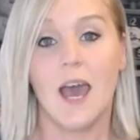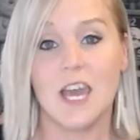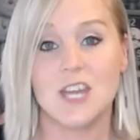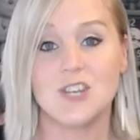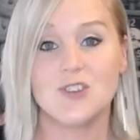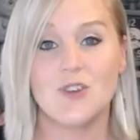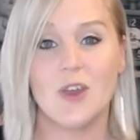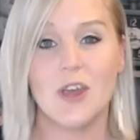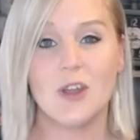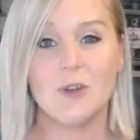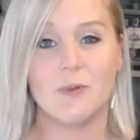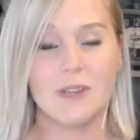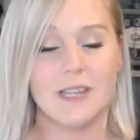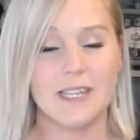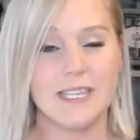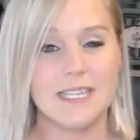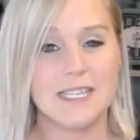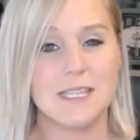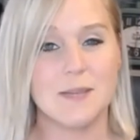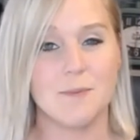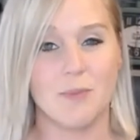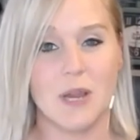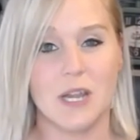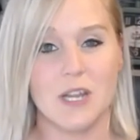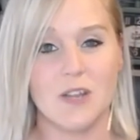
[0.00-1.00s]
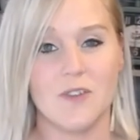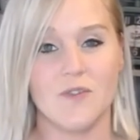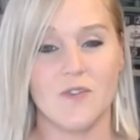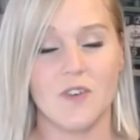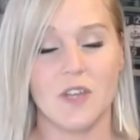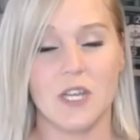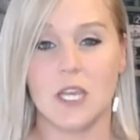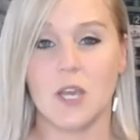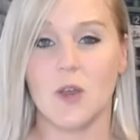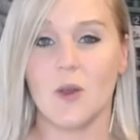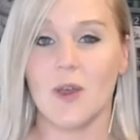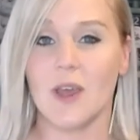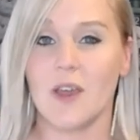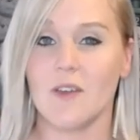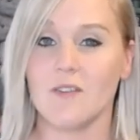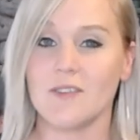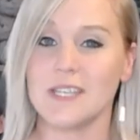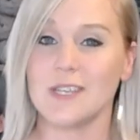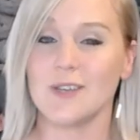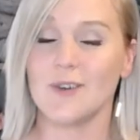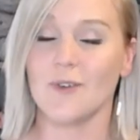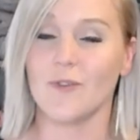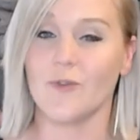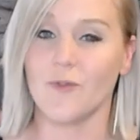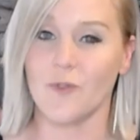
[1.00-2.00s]
I try to release a brand new video every
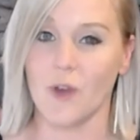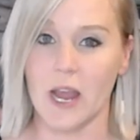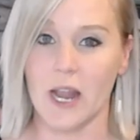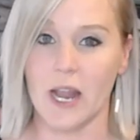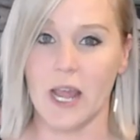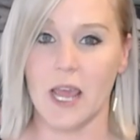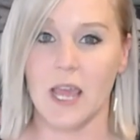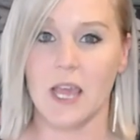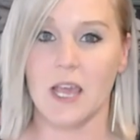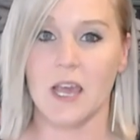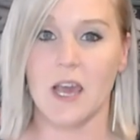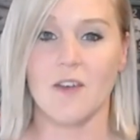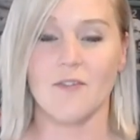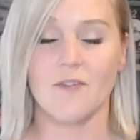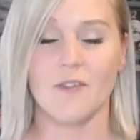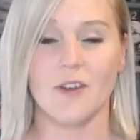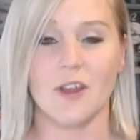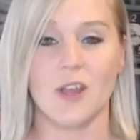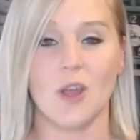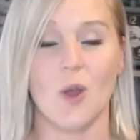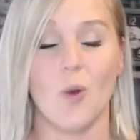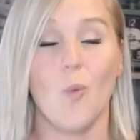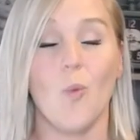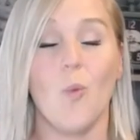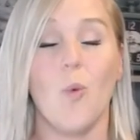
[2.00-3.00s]
single Friday covering a